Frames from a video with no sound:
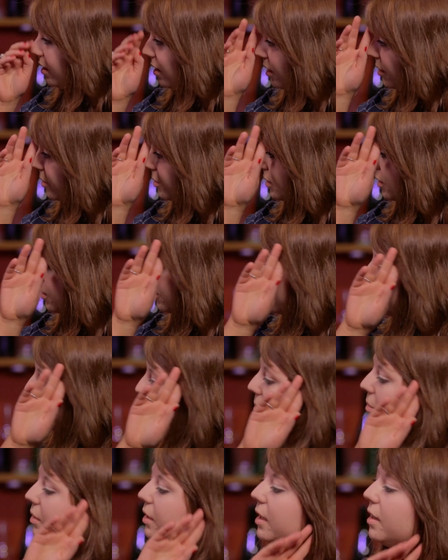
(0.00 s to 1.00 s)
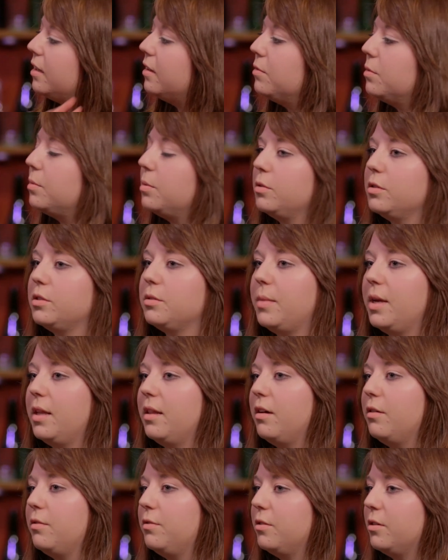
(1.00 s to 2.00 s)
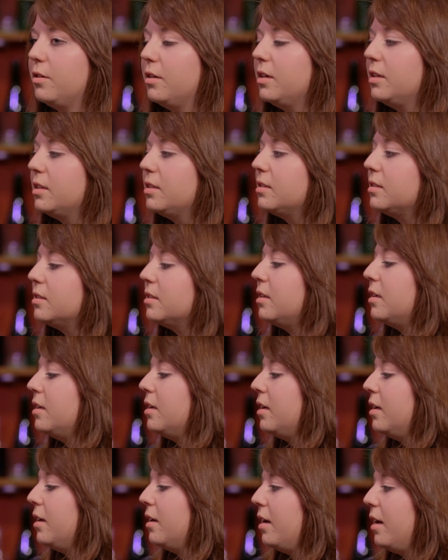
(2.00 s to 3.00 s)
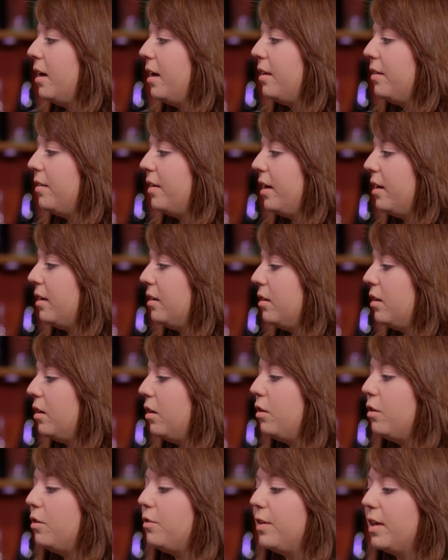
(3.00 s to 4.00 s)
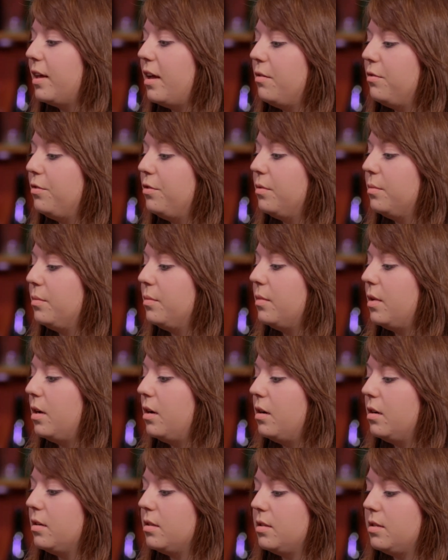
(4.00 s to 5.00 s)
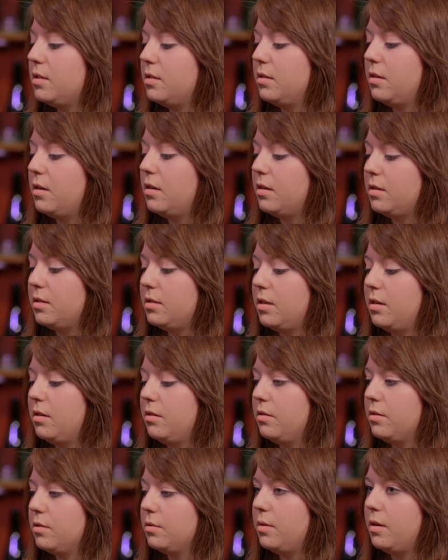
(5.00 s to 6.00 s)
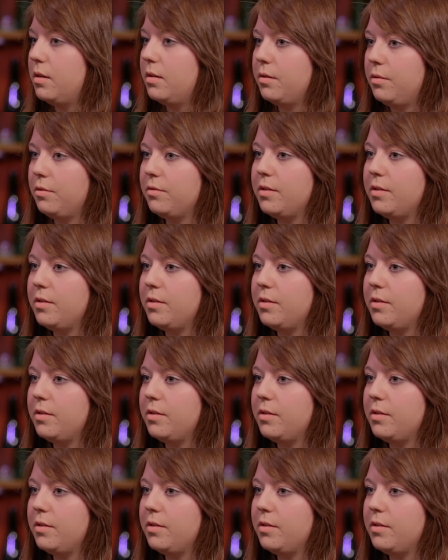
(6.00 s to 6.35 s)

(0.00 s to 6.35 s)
a company in Liverpool to make that for us. And then a lot of it came from Arts Centre as well, they were